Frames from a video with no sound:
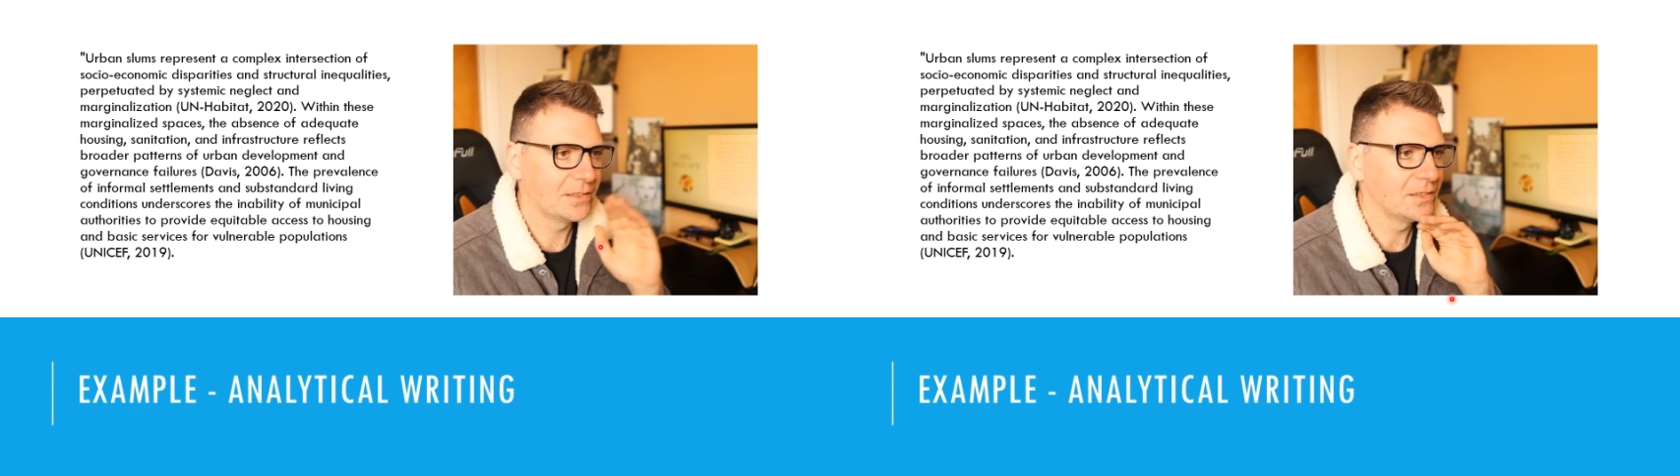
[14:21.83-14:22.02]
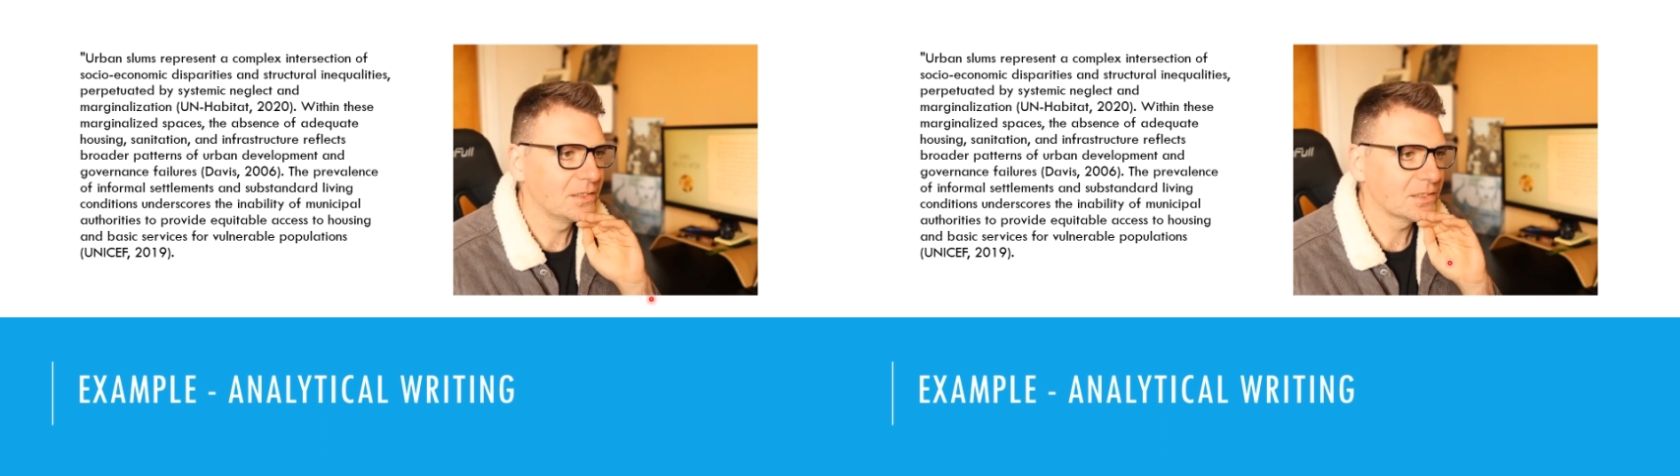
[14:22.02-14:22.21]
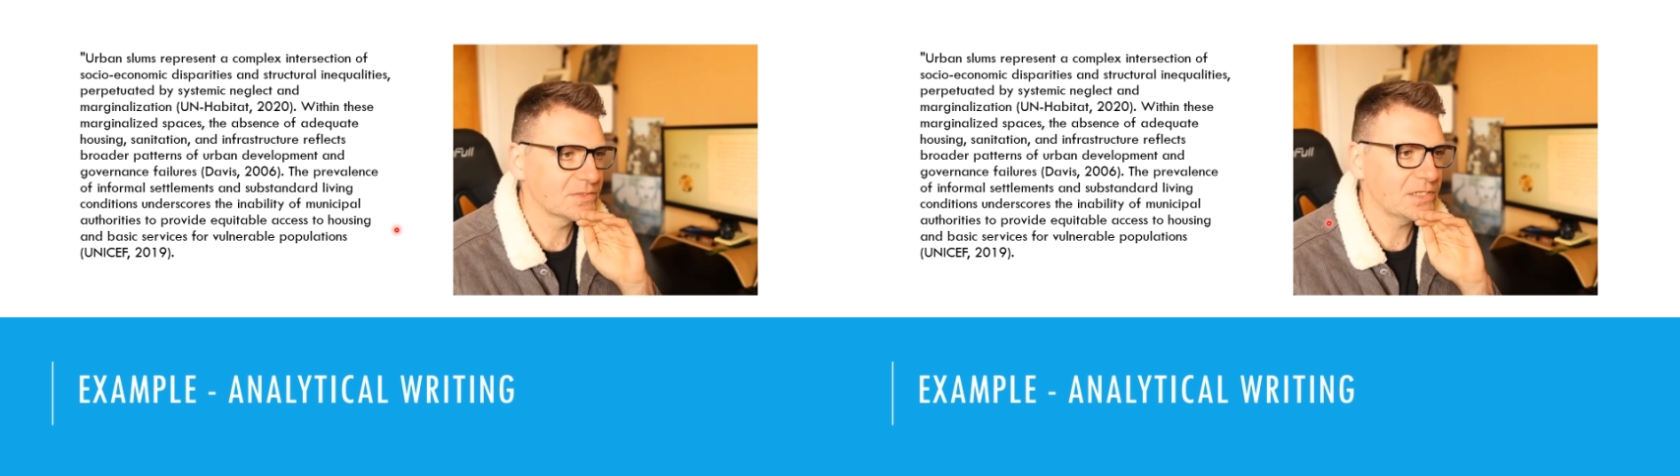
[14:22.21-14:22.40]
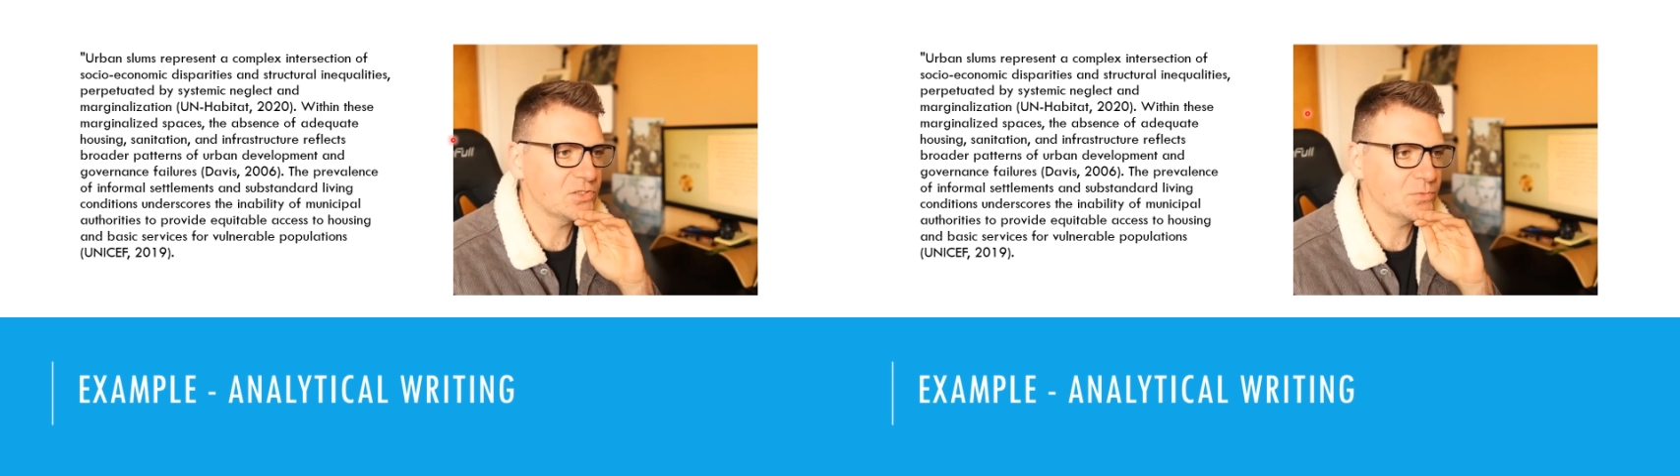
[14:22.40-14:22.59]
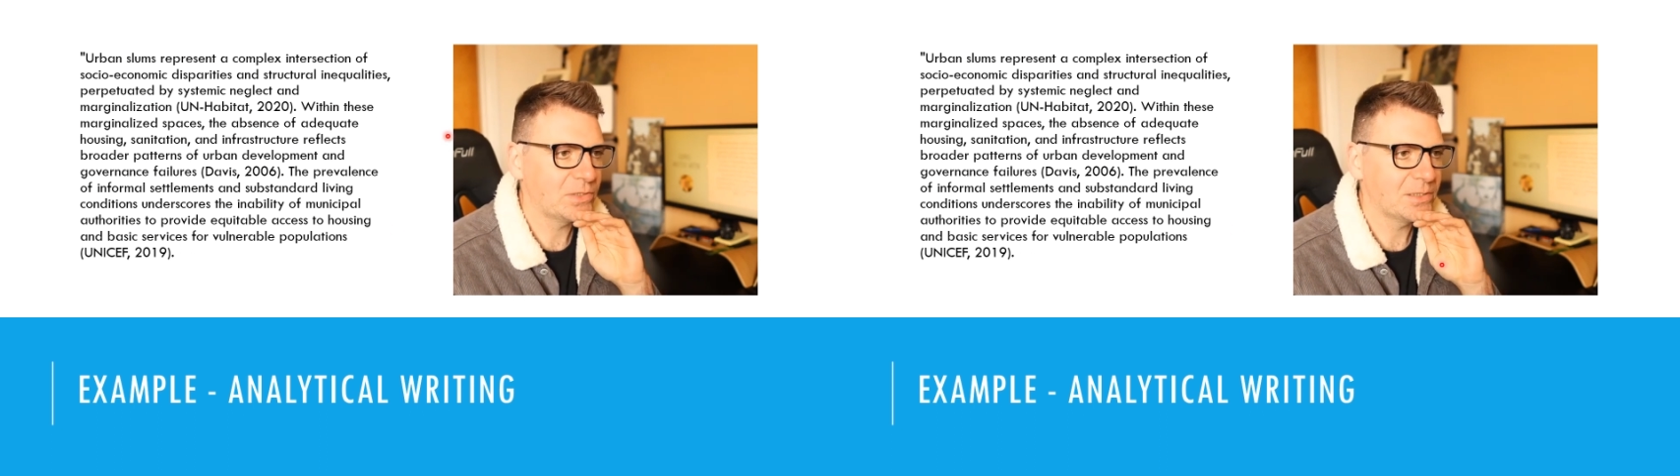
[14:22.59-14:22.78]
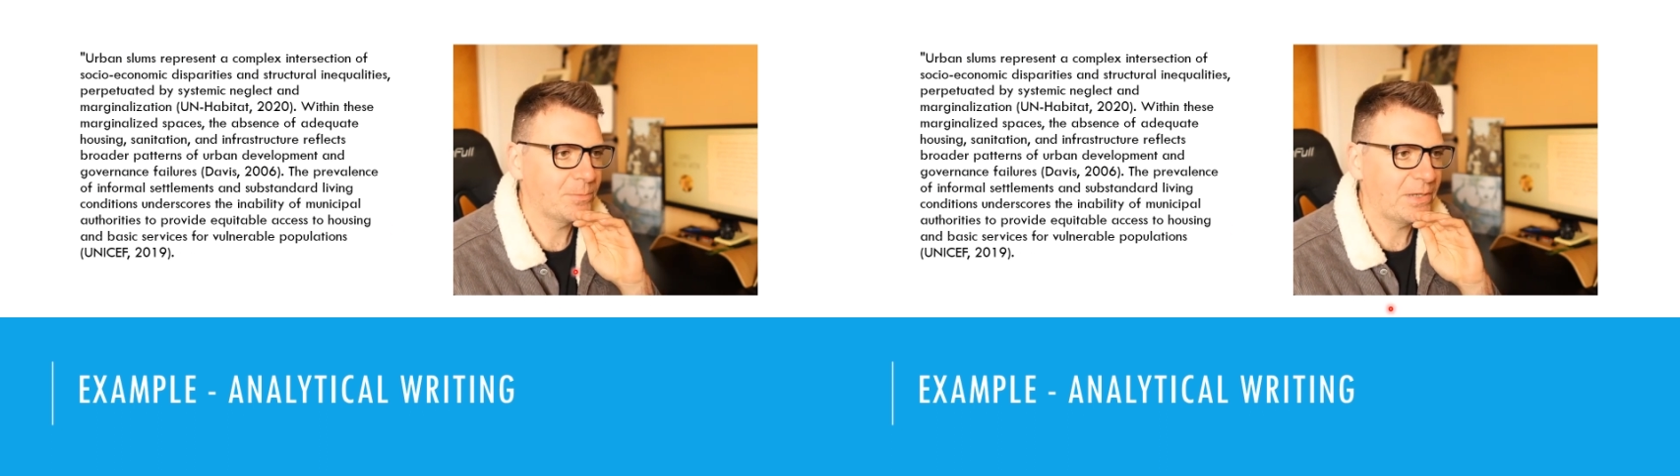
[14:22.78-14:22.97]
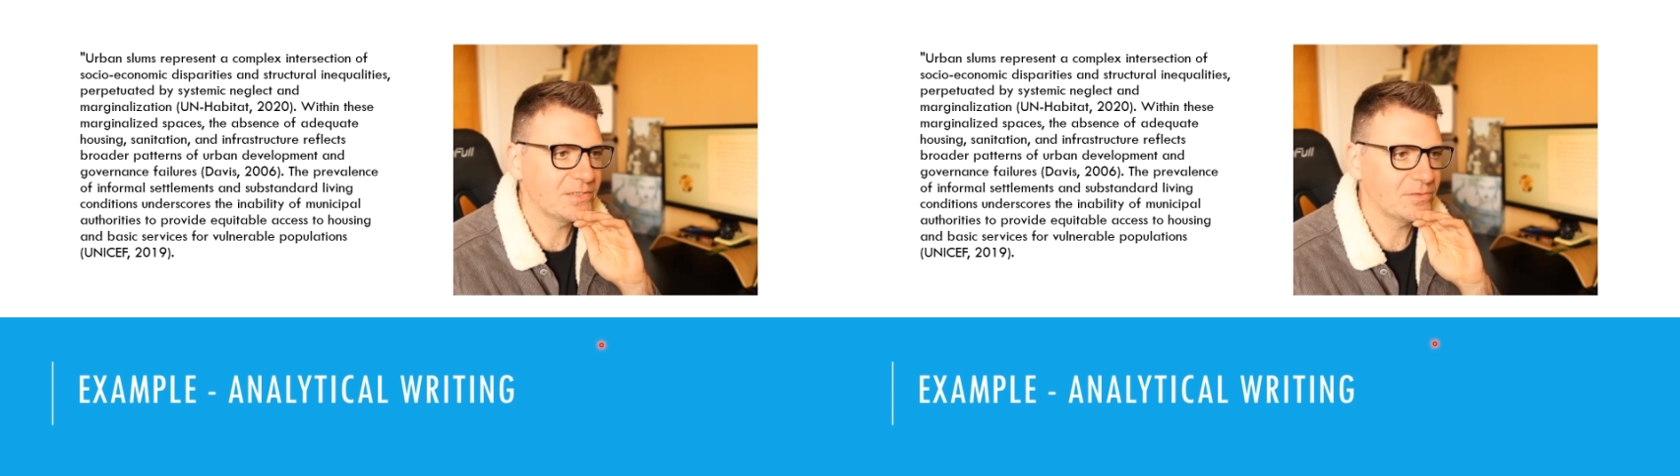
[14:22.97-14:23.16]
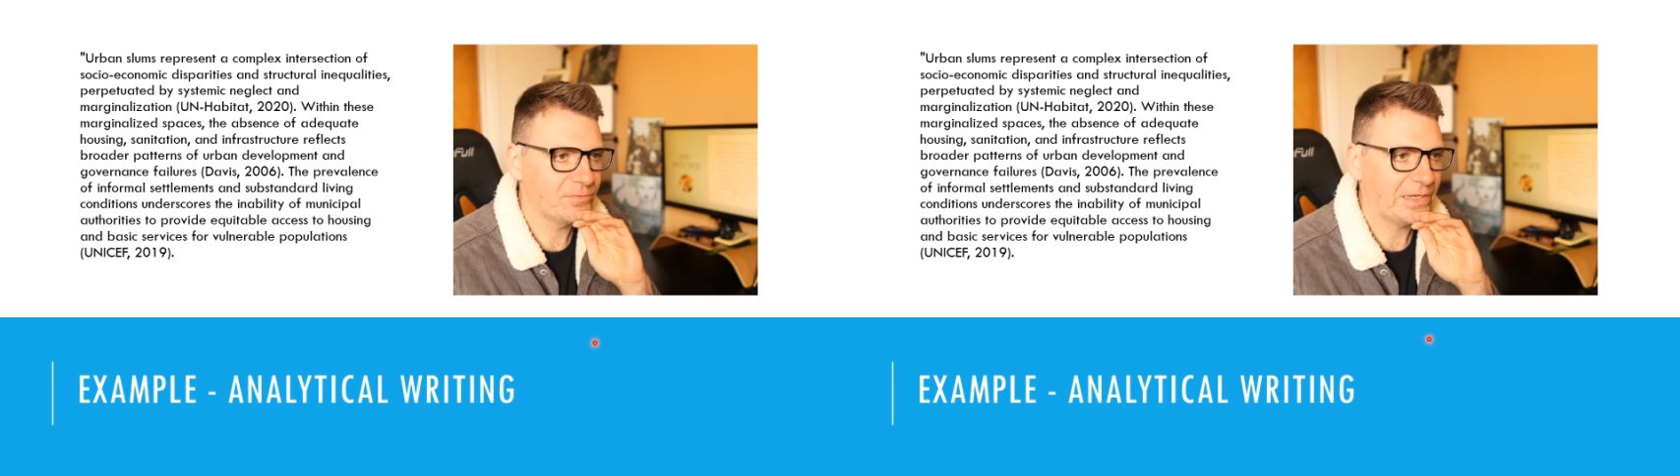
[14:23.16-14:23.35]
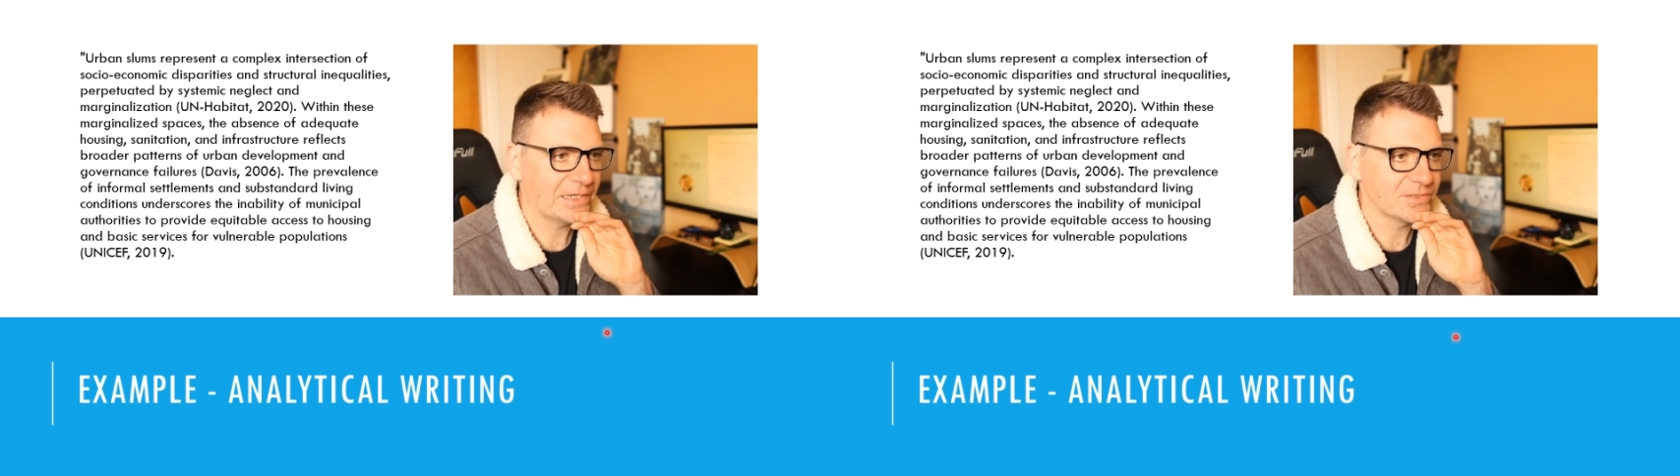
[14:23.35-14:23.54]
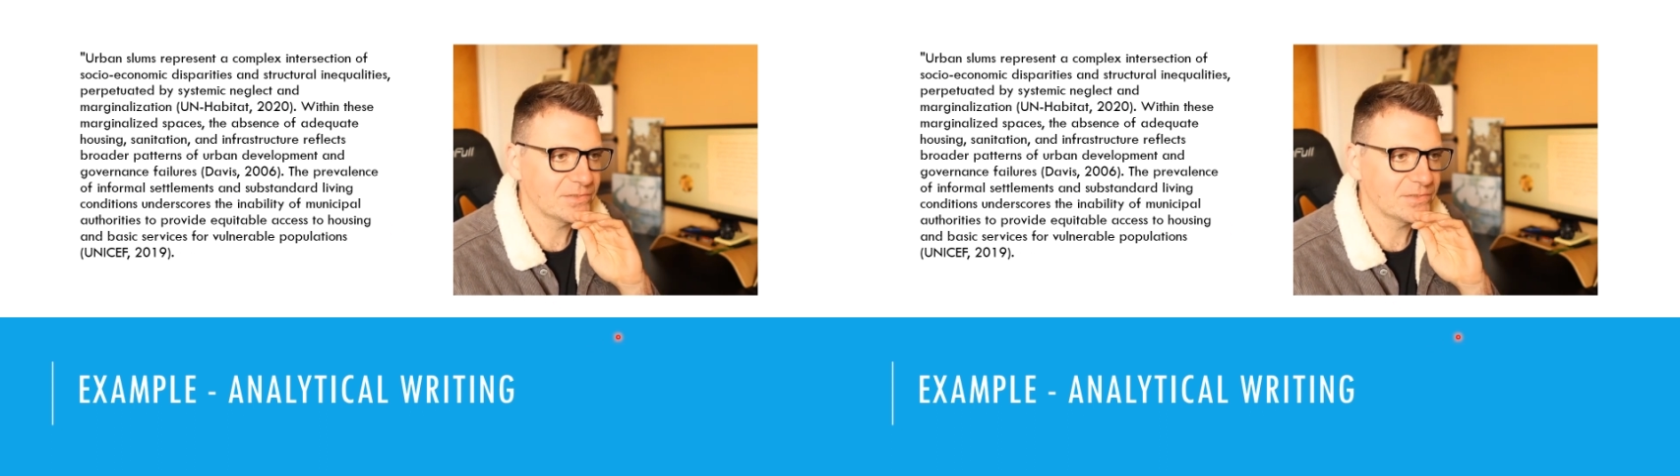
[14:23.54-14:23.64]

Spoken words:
Because I just want the basic facts